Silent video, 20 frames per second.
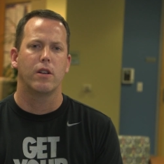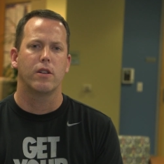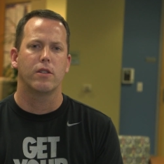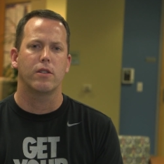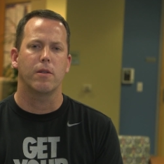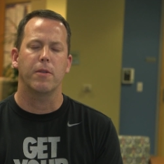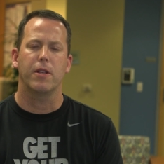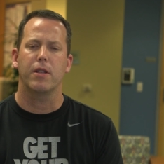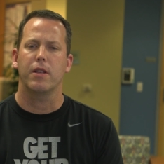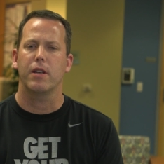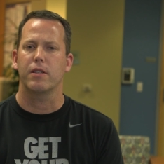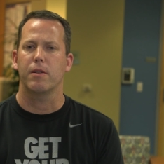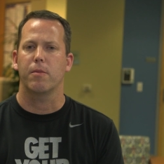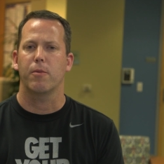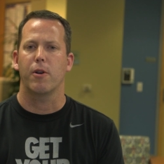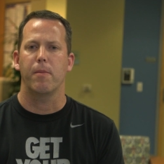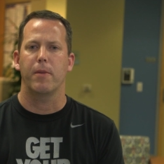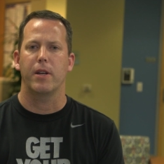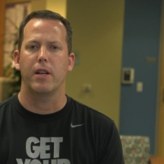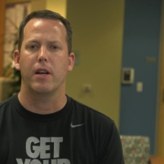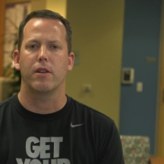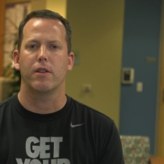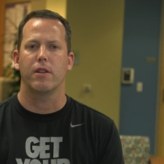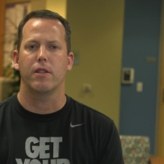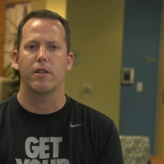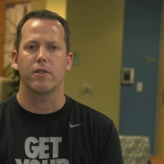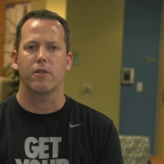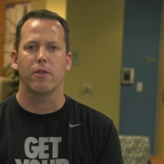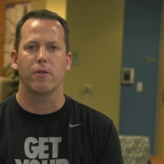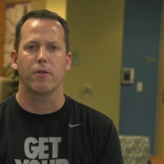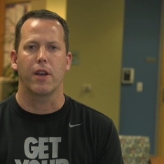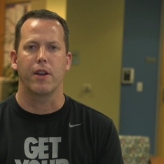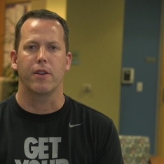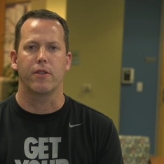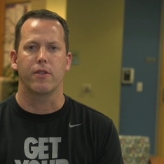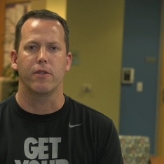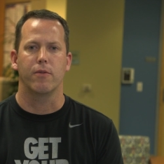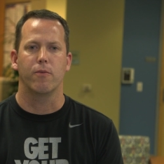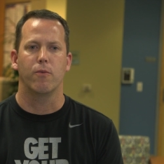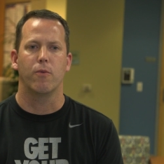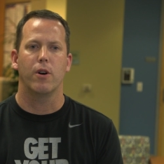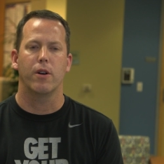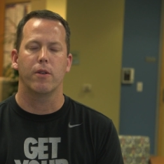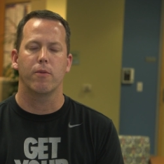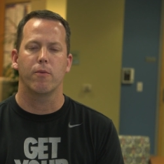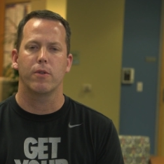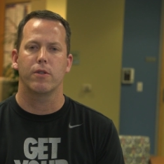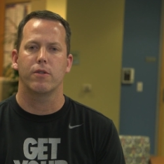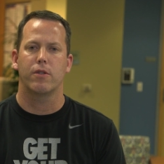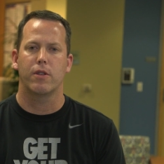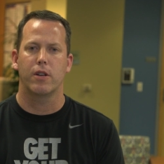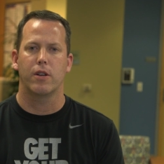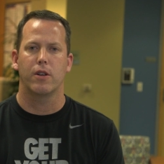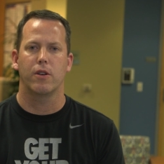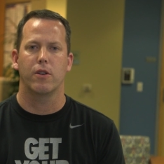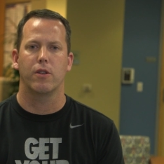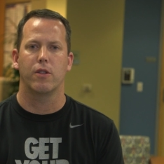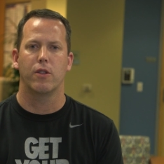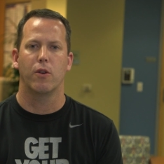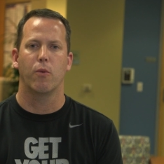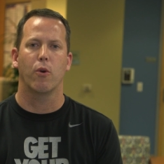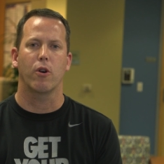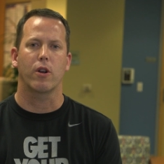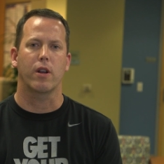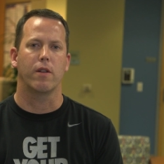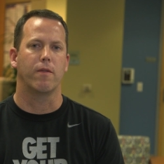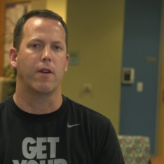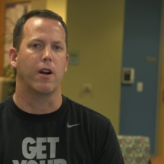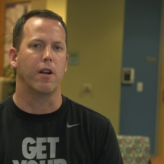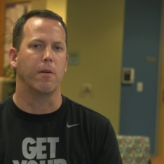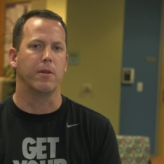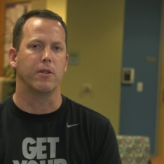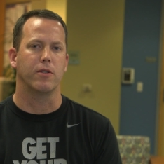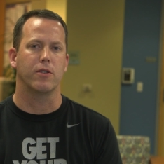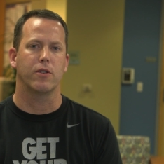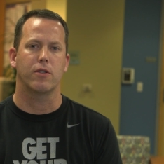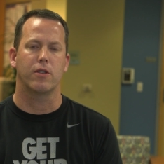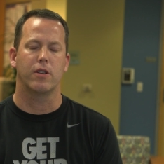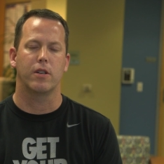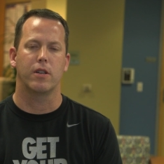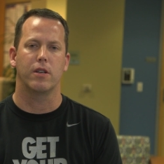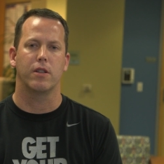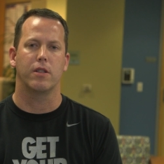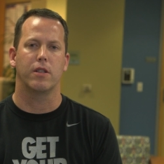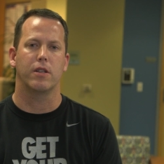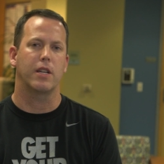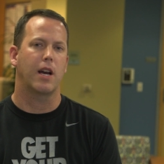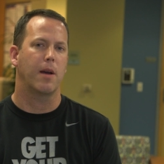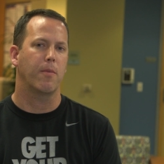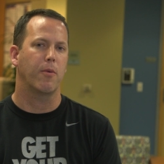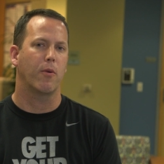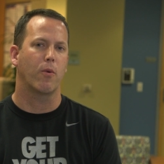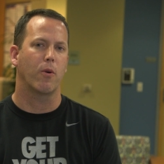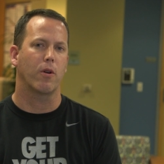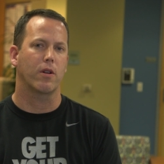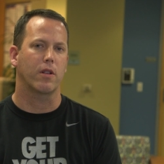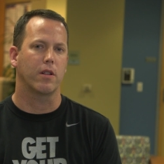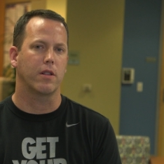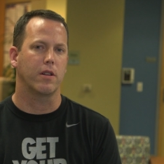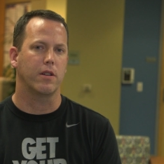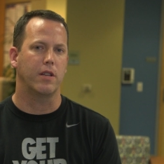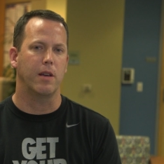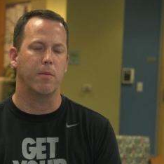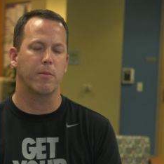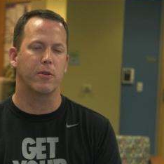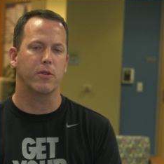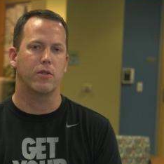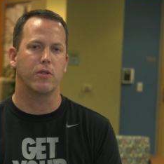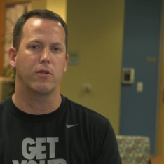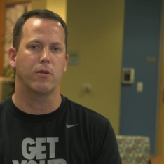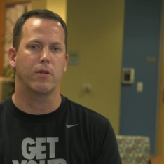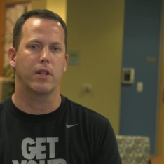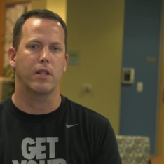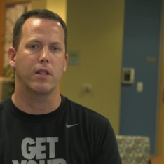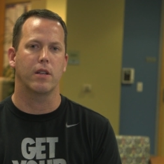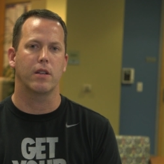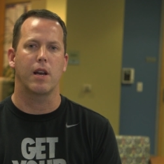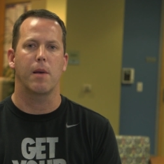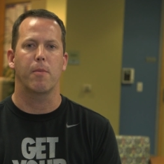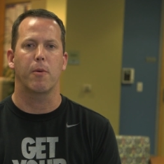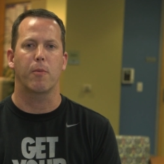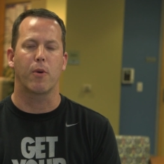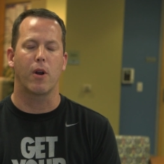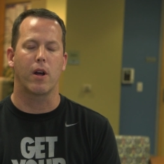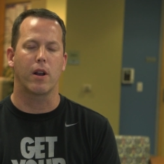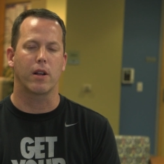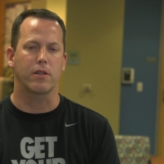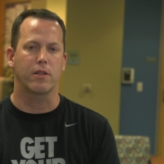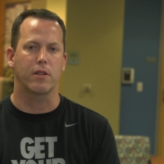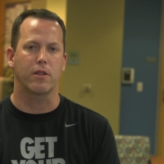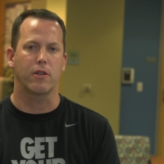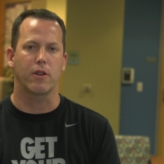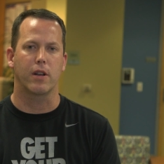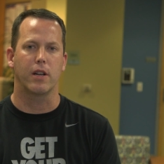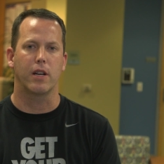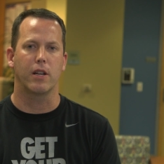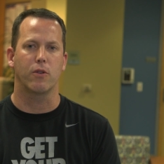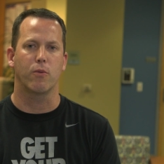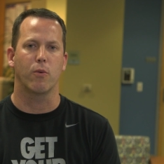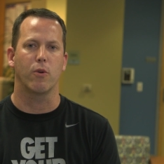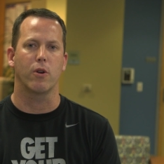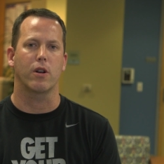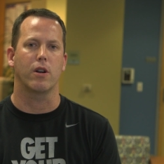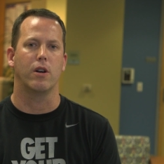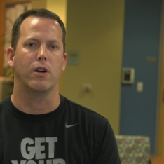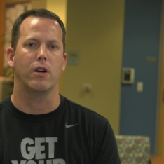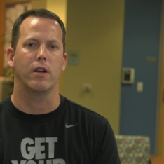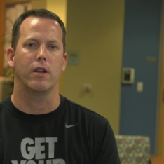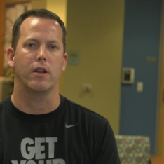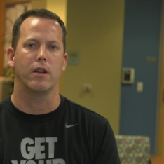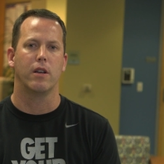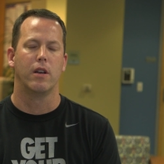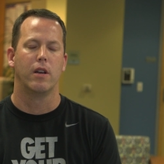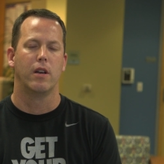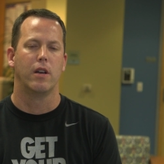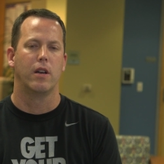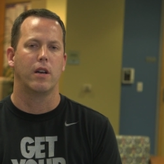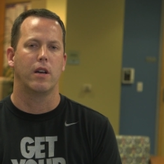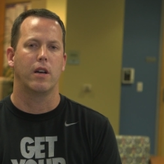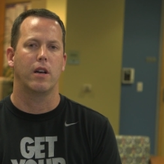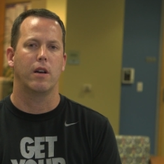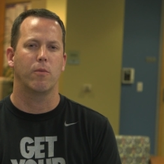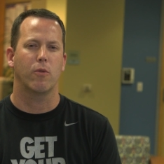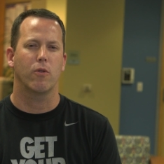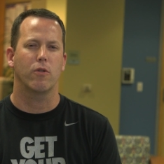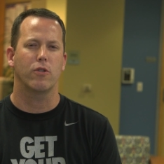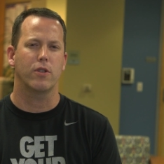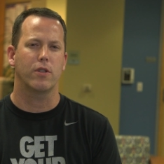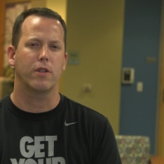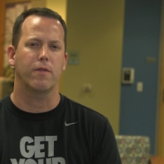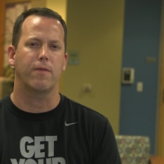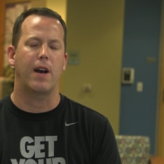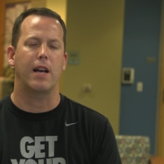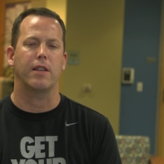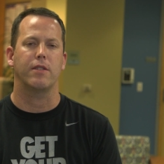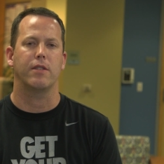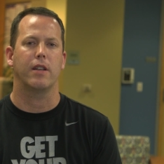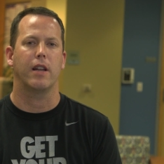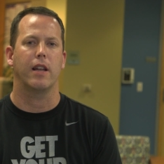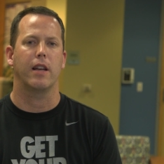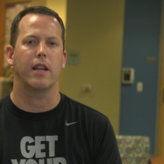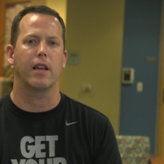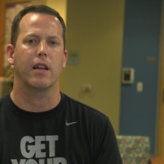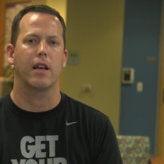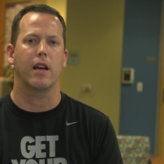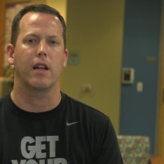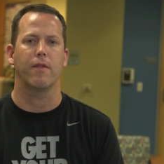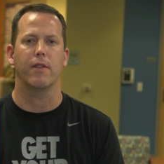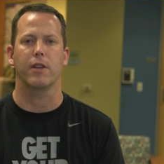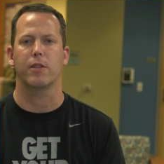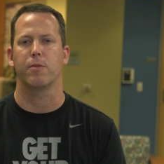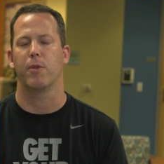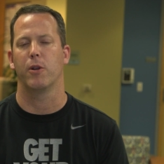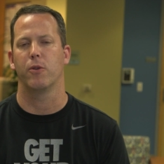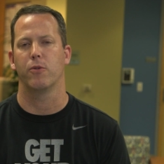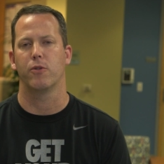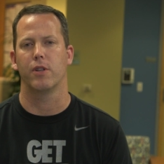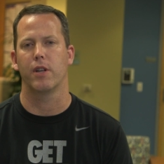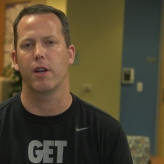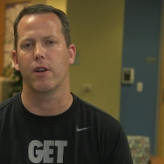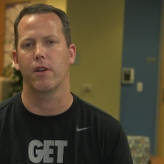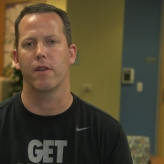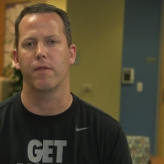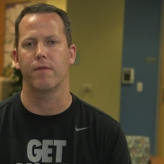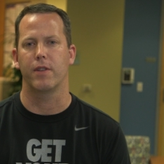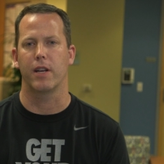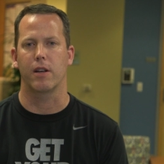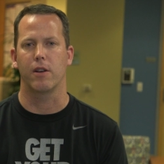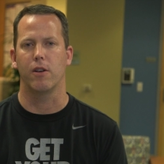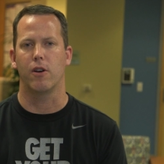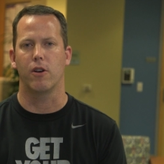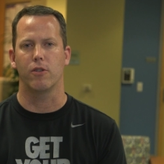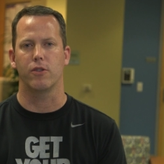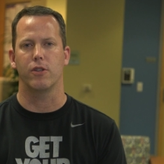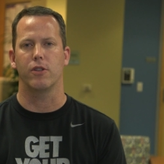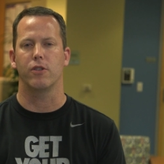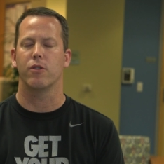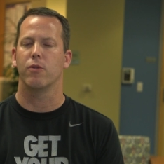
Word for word: Some of the things that brought me down to this location, one was the, the work environment, just the, the type of work that the team is doing, the type of products that they're getting to work on, um, we're just a fascinating kind of explosion area of technology.